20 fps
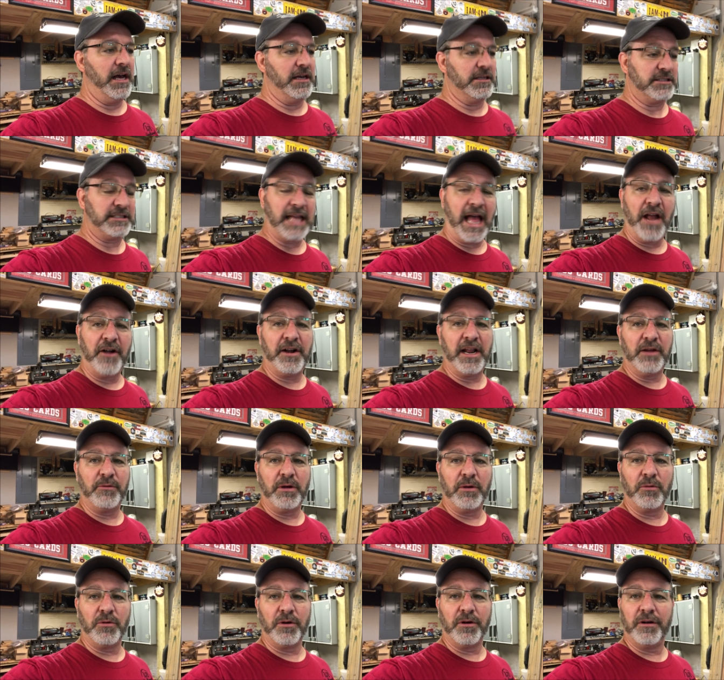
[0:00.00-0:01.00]
Saturday
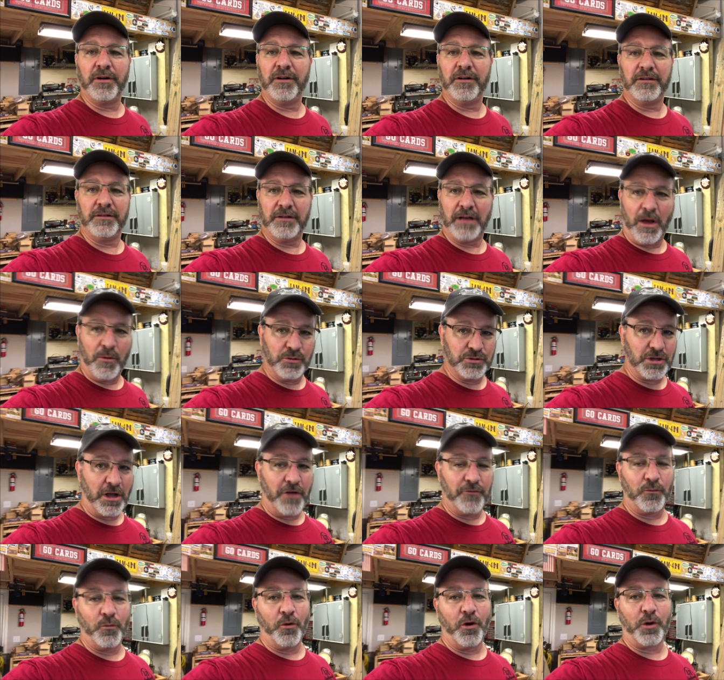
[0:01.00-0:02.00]
I was
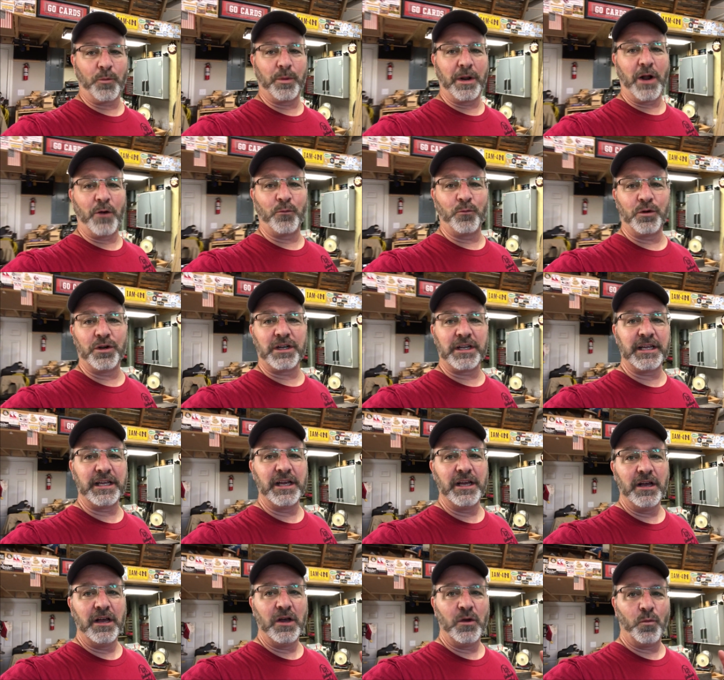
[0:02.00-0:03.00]
off work, but I really
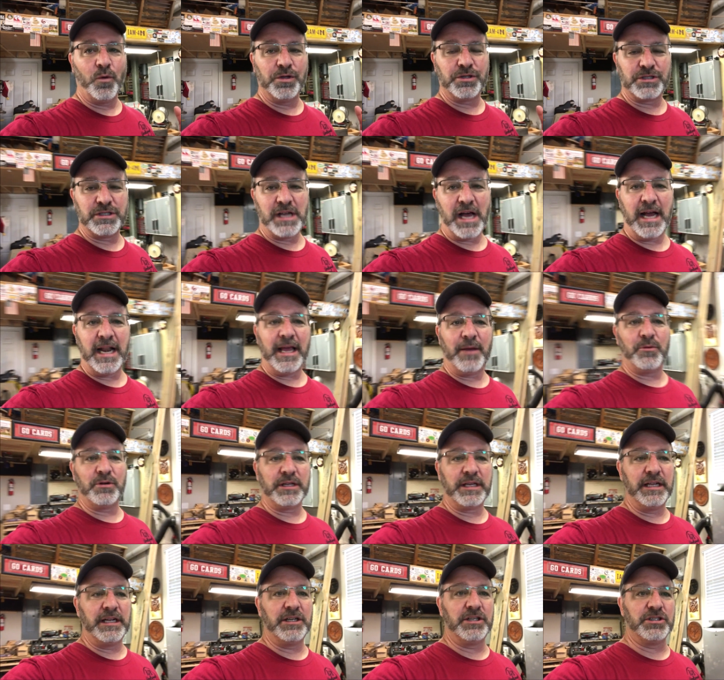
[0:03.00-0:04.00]
was not able
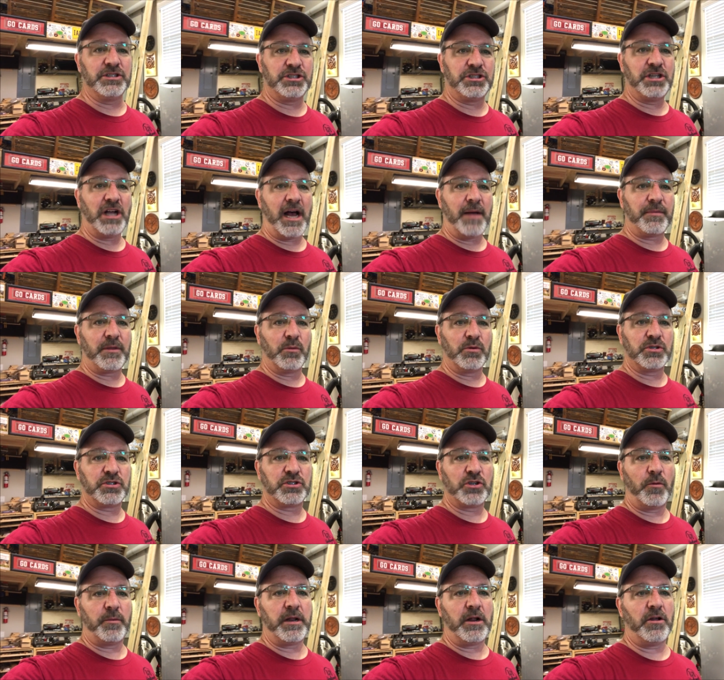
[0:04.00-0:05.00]
to get into the shop. There were
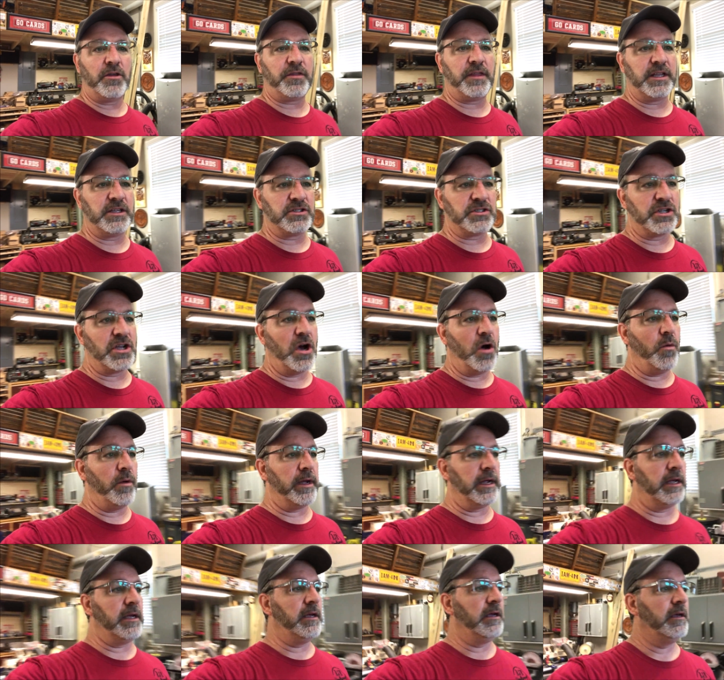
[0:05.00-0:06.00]
so many other things
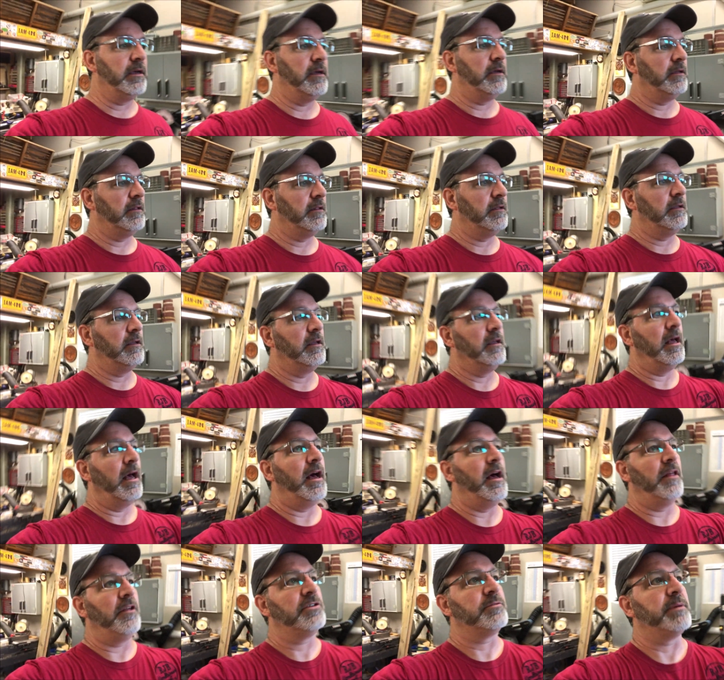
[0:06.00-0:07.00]
going.
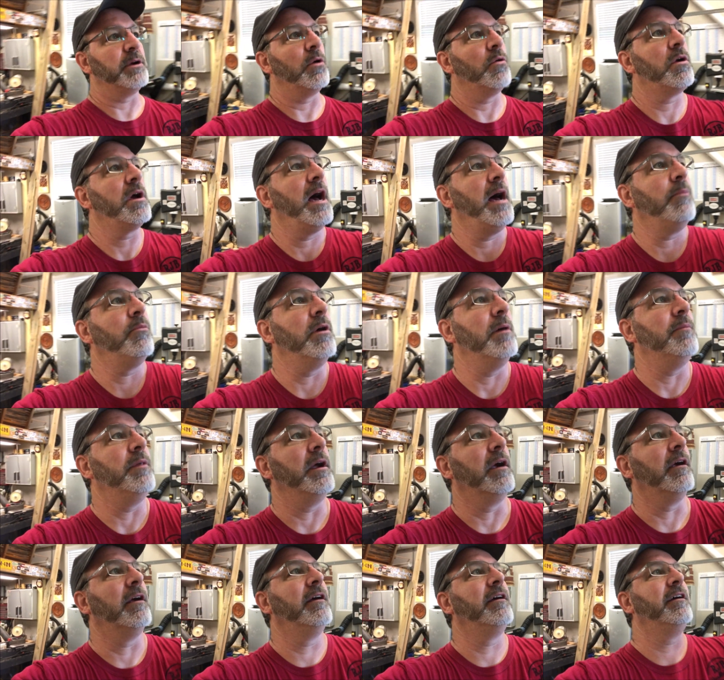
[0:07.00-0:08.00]
There's a big old cobweb
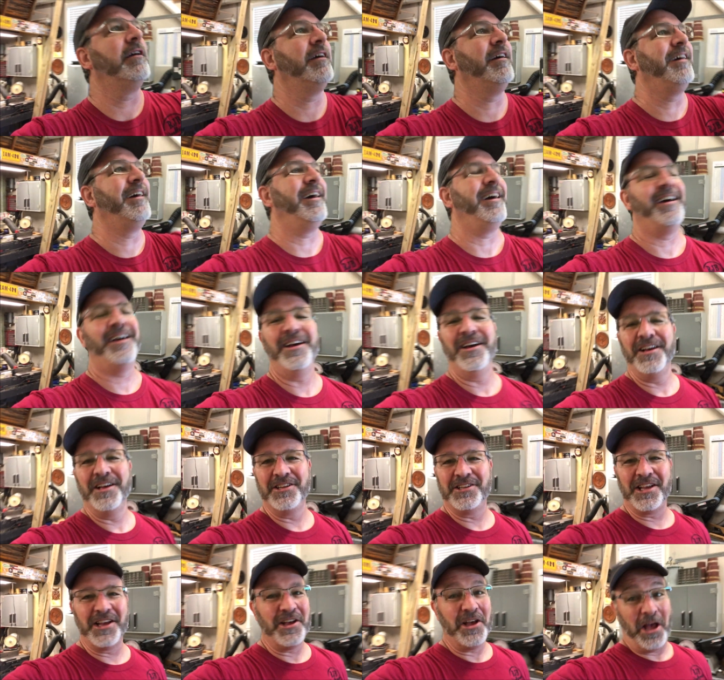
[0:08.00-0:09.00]
there.
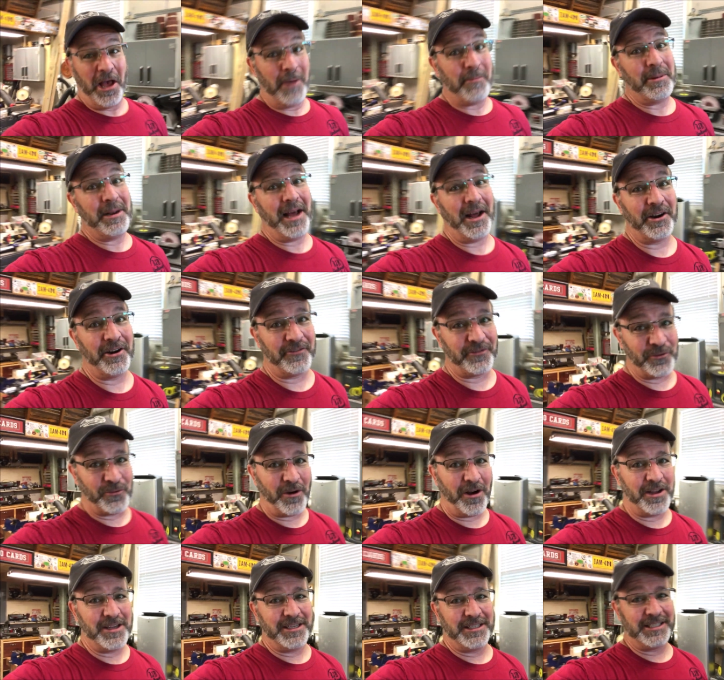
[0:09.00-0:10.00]
I've been out here for a
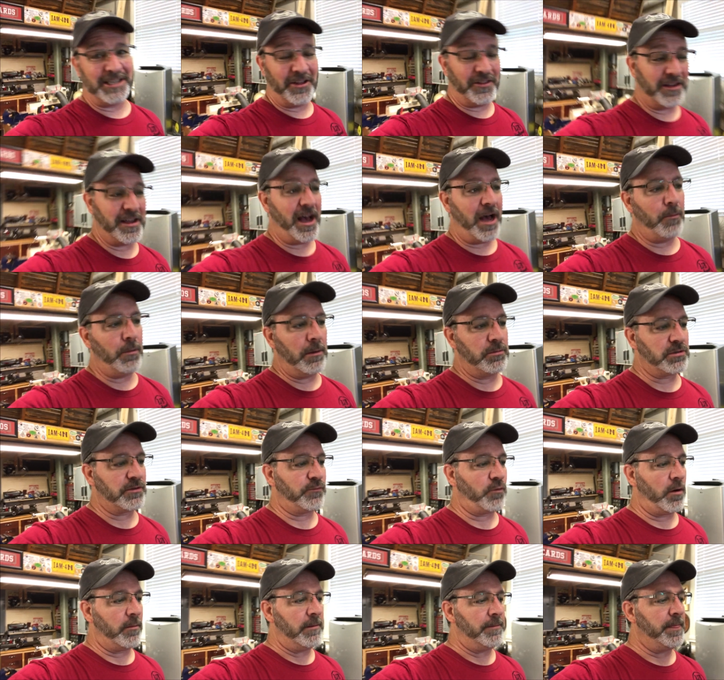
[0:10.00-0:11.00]
while. You can tell the cobwebs are
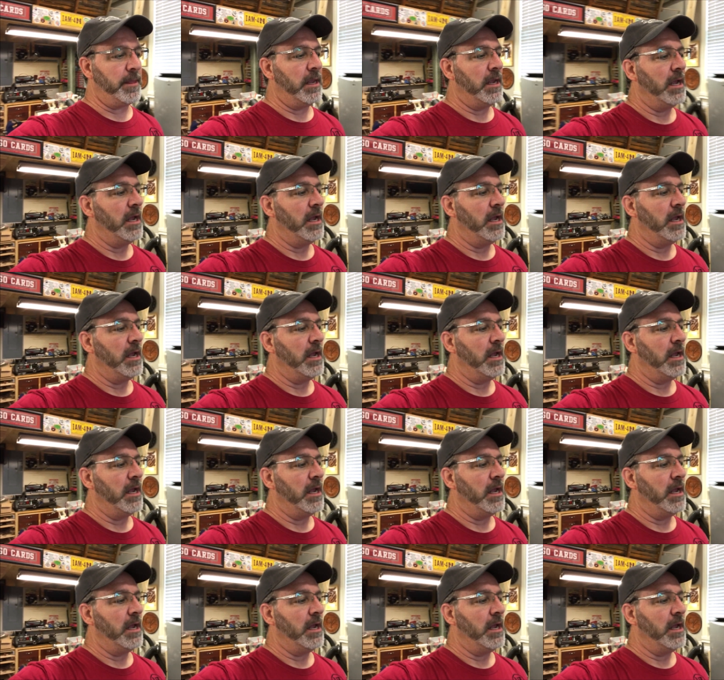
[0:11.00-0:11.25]
forming.